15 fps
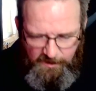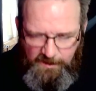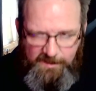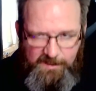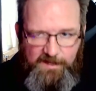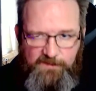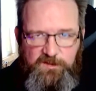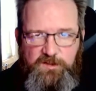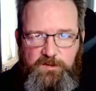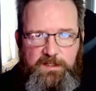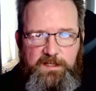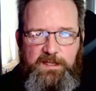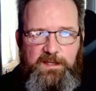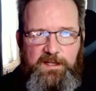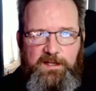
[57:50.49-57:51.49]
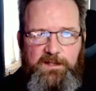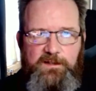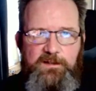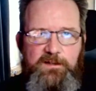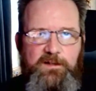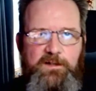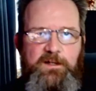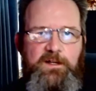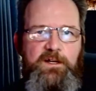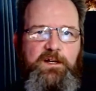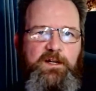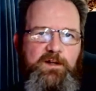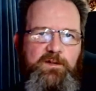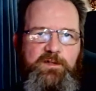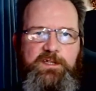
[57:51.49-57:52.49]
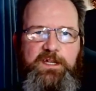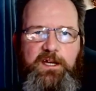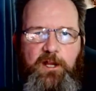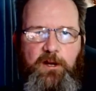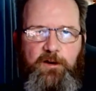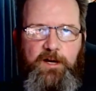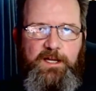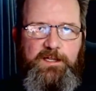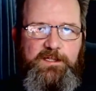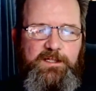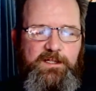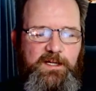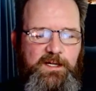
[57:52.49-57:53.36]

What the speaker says: I didn't have to do any of that with the LRS.